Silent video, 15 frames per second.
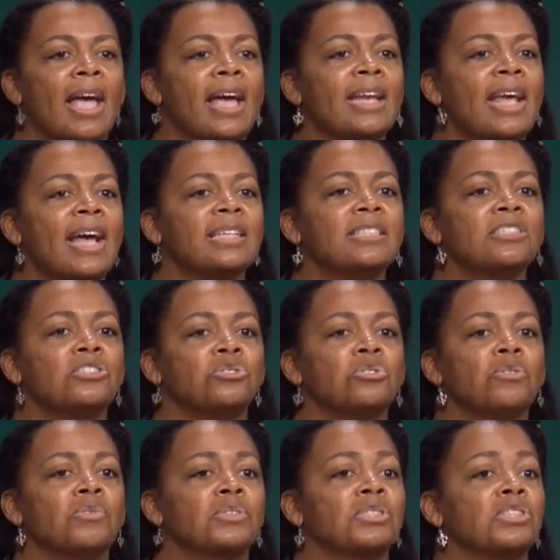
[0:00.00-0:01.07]
And as is
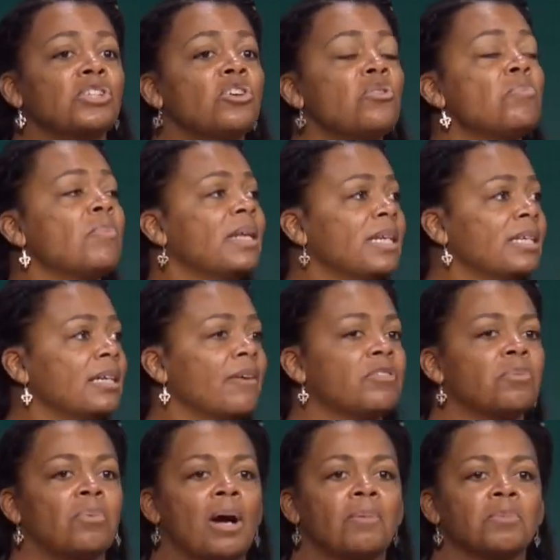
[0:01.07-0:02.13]
true for so many of
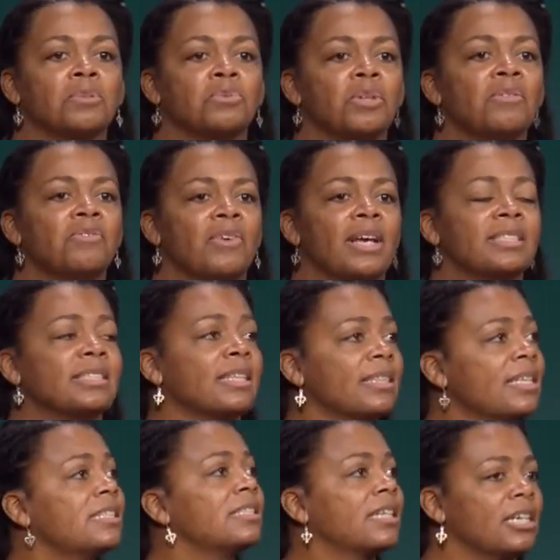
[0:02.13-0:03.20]
the problems we face
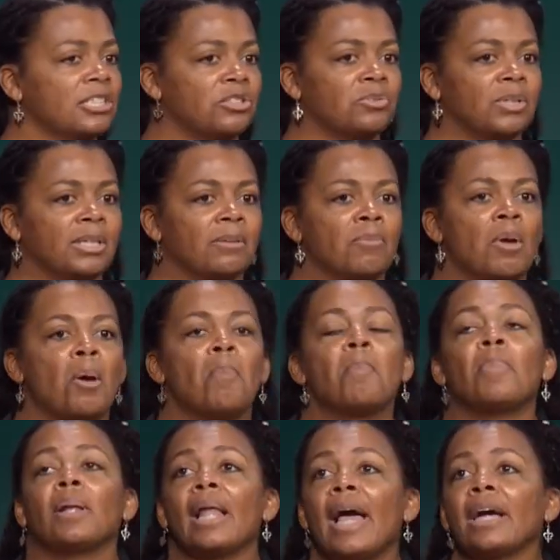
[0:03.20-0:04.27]
in this country,
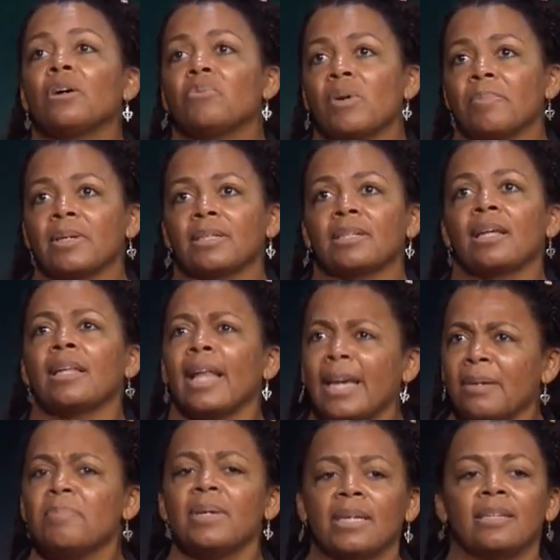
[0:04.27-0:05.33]
Black women,
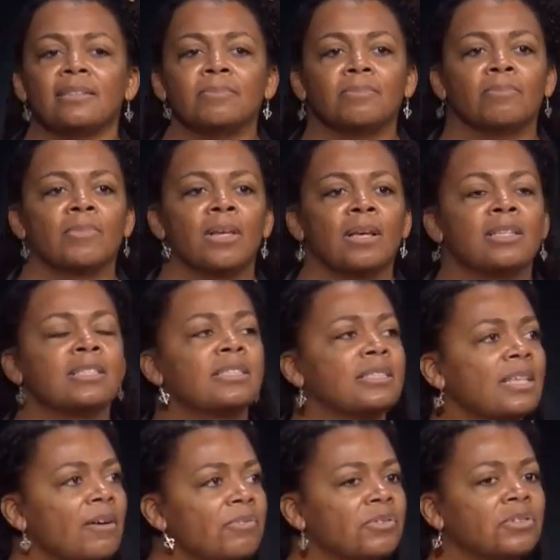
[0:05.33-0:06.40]
like me,
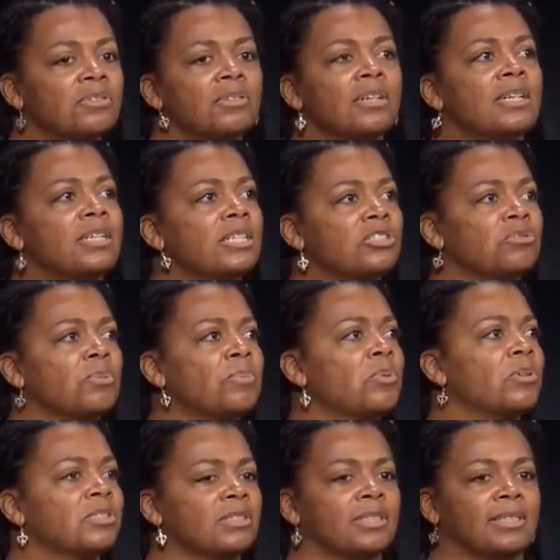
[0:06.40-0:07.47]
suffer
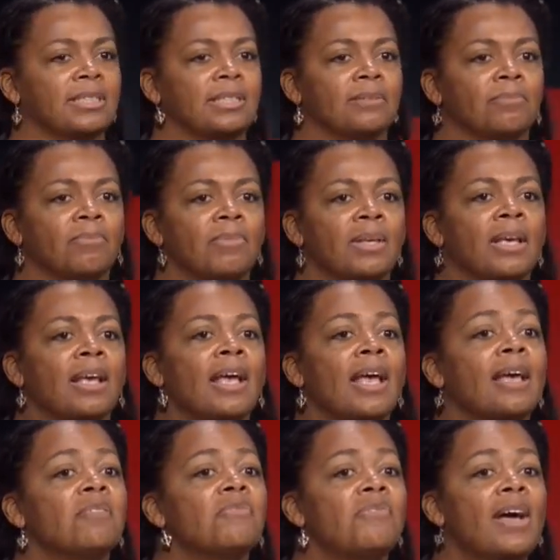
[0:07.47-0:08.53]
disproportionately.
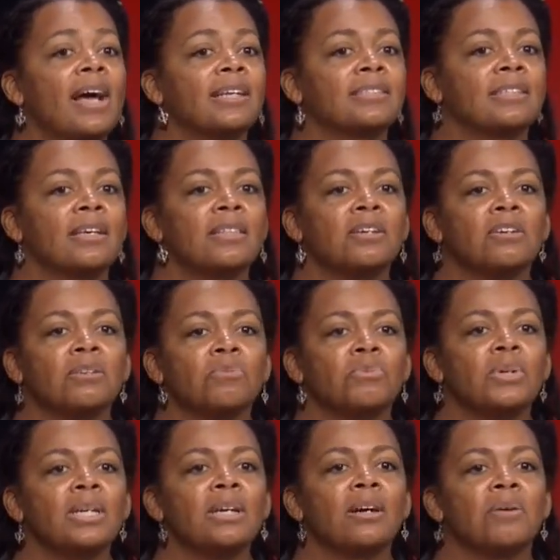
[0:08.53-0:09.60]
In fact,
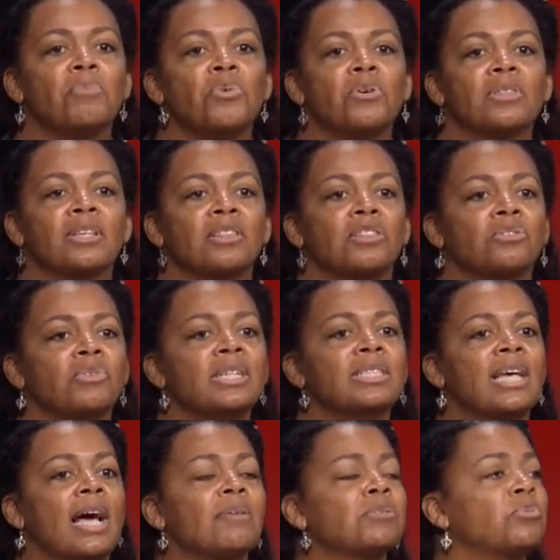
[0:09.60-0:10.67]
there, we are more than three
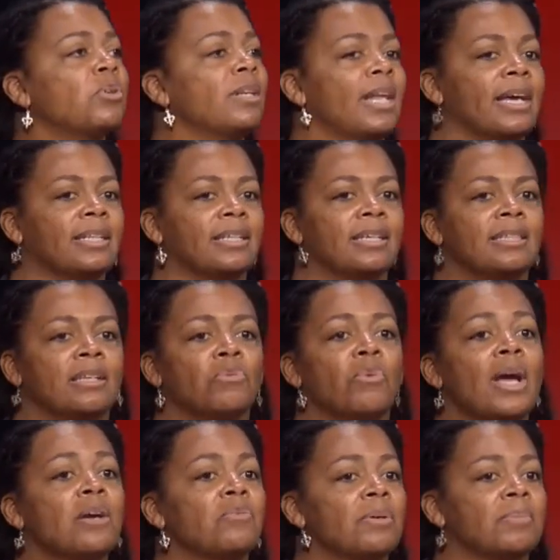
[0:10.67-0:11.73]
times more likely than
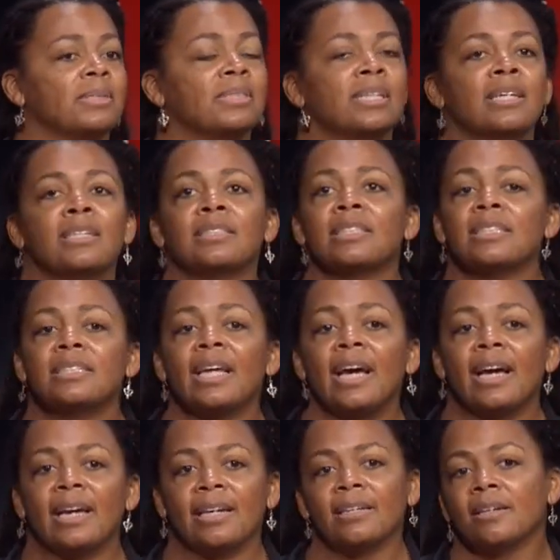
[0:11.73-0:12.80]
white women to
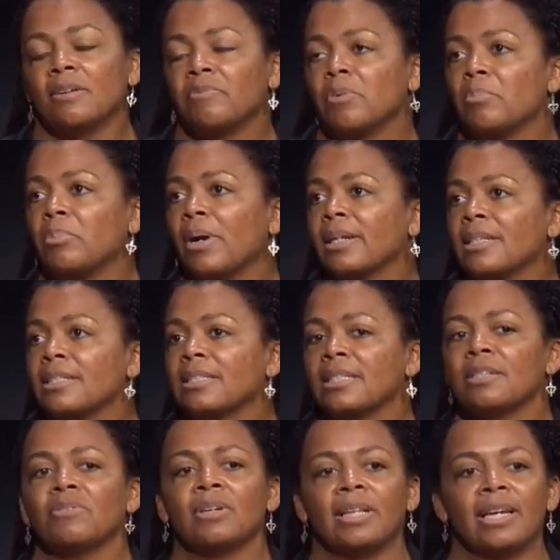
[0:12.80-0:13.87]
die from
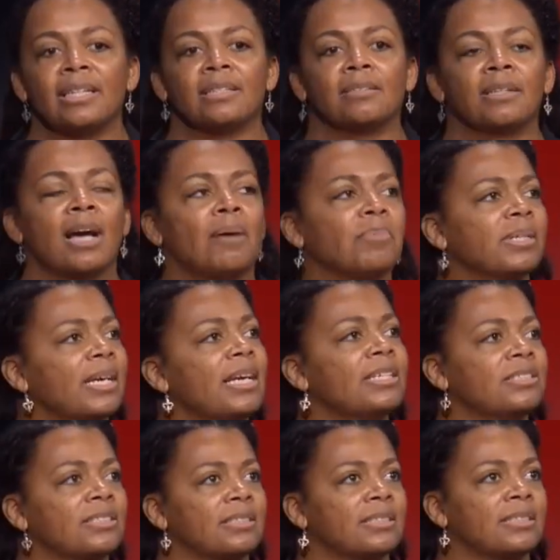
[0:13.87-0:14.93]
pregnancy-related
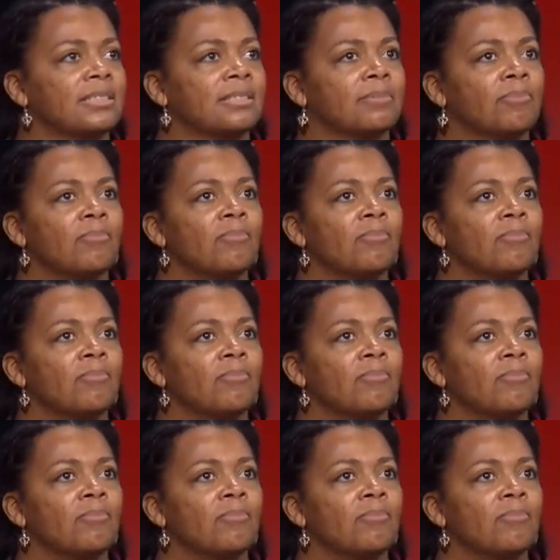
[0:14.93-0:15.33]
complications.